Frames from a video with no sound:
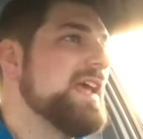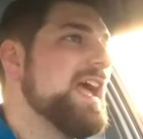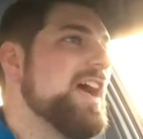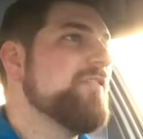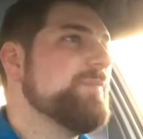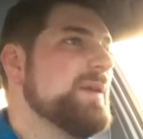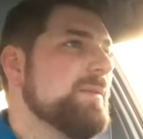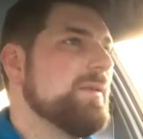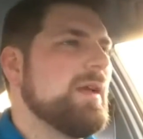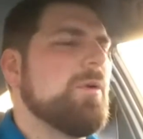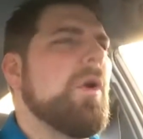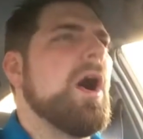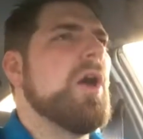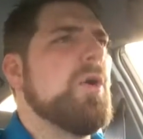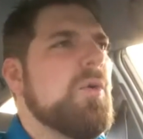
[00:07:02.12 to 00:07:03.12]
have people like,
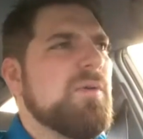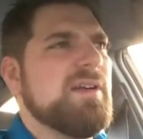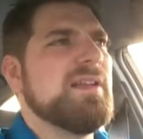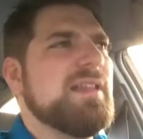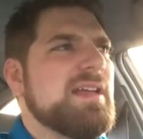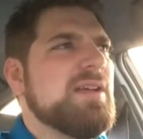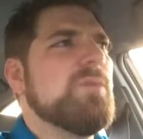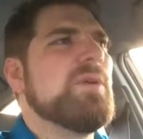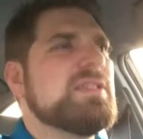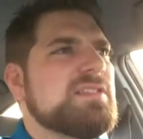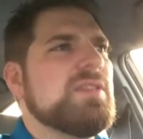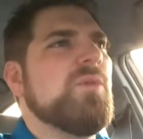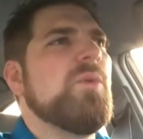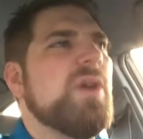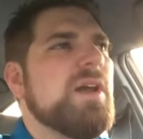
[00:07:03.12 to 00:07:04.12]
oh, really? What's
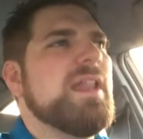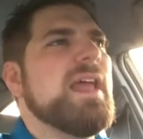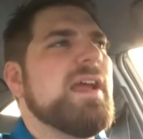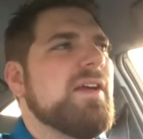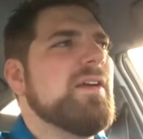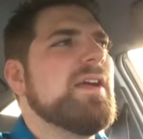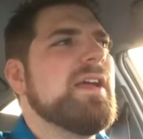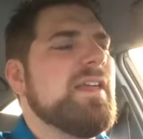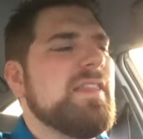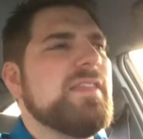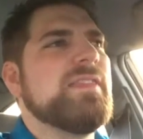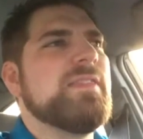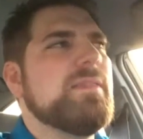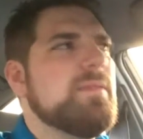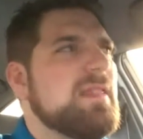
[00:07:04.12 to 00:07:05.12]
the one area
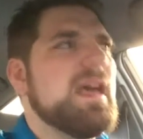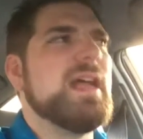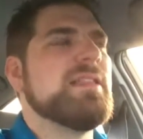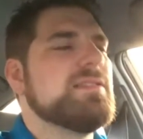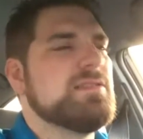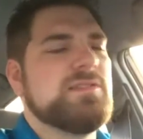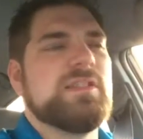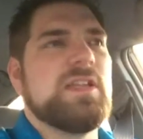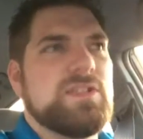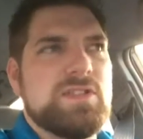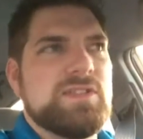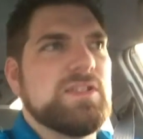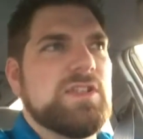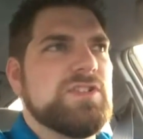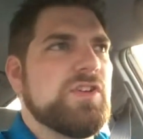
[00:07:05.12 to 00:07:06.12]
that such
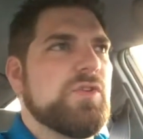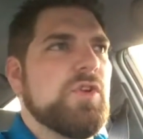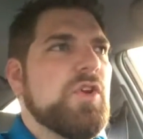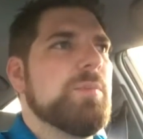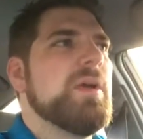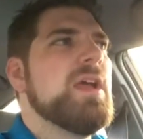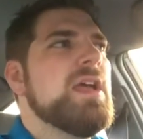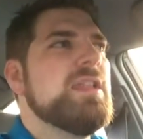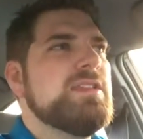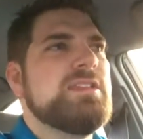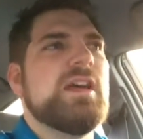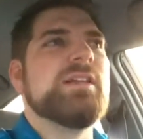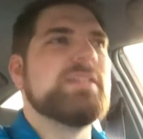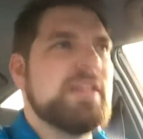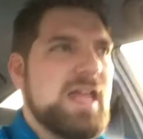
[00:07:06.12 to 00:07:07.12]
and such a group
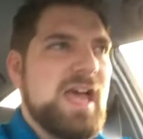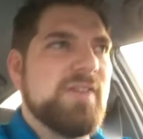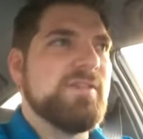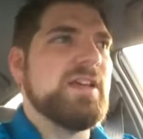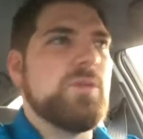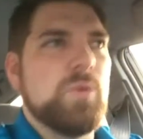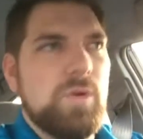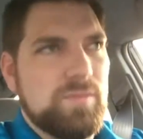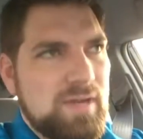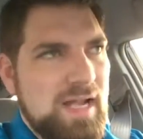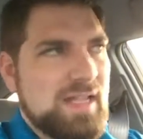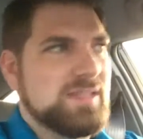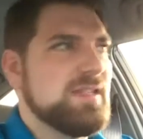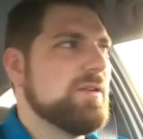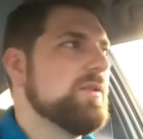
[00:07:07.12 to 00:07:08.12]
doesn't have equal
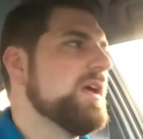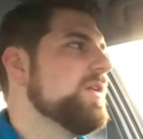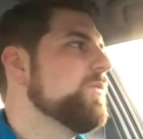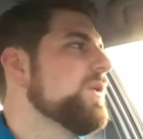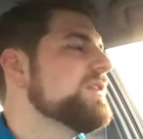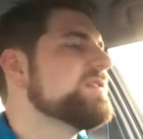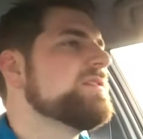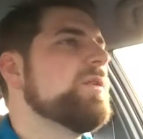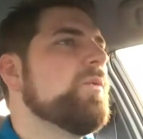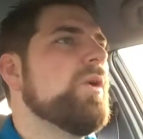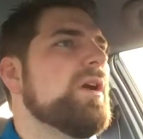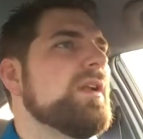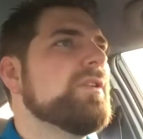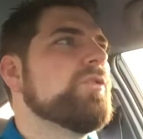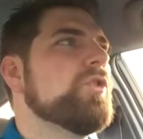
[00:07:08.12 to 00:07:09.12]
rights? And what's the
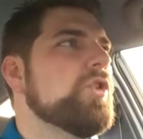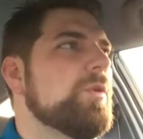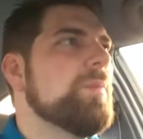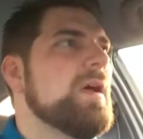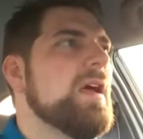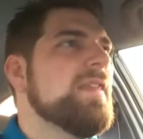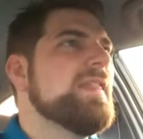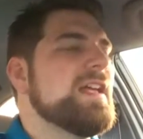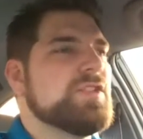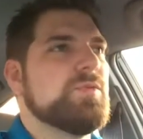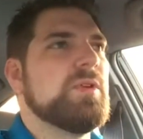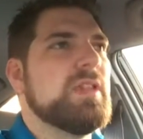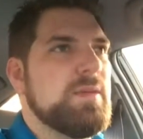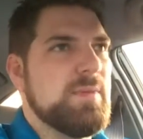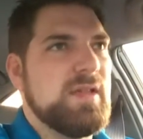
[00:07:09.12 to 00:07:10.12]
one group that's
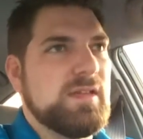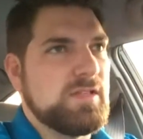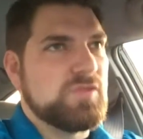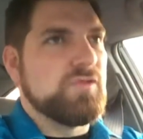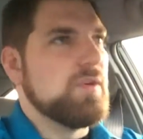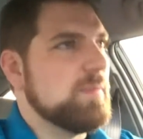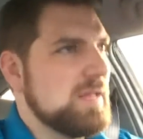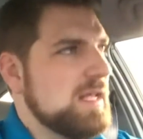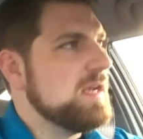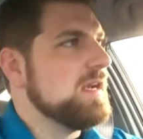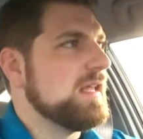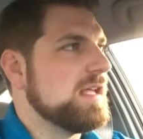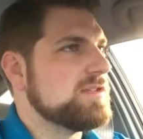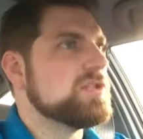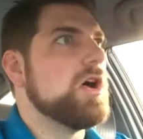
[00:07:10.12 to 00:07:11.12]
really being discriminated
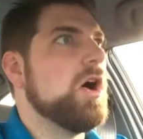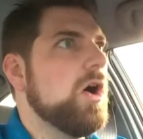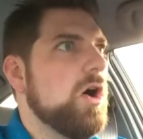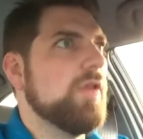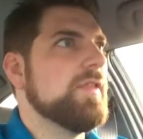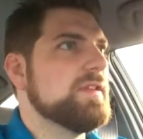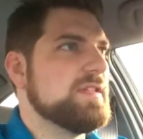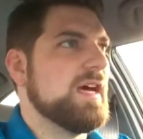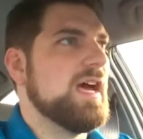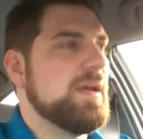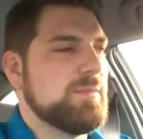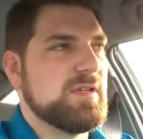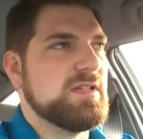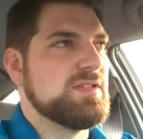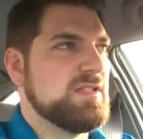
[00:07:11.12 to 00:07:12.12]
against all the
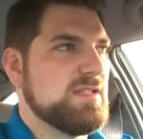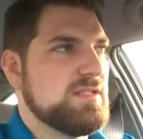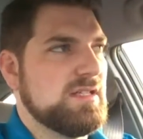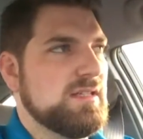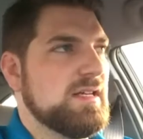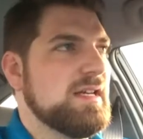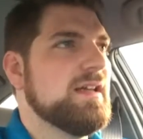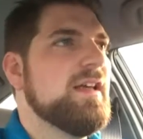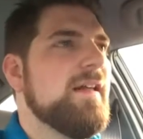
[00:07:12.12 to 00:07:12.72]
time consistently?